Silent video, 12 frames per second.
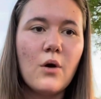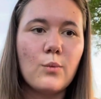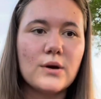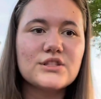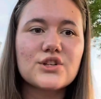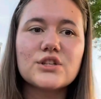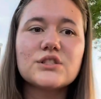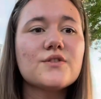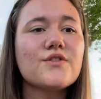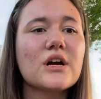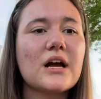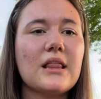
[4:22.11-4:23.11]
Once
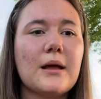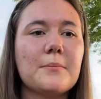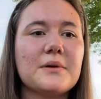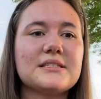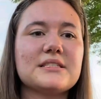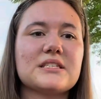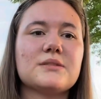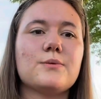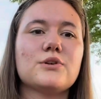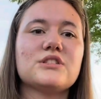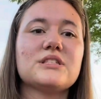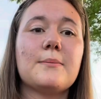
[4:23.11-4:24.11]
Christopher Columbus
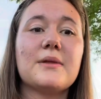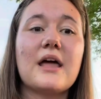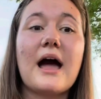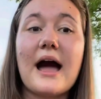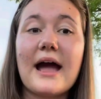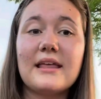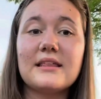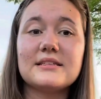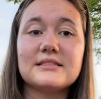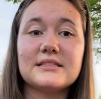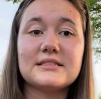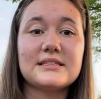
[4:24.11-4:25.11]
explored some of the
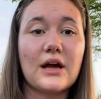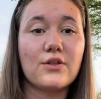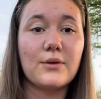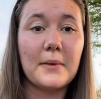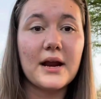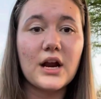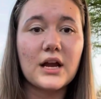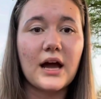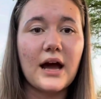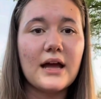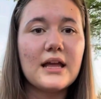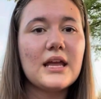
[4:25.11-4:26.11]
islands in South America,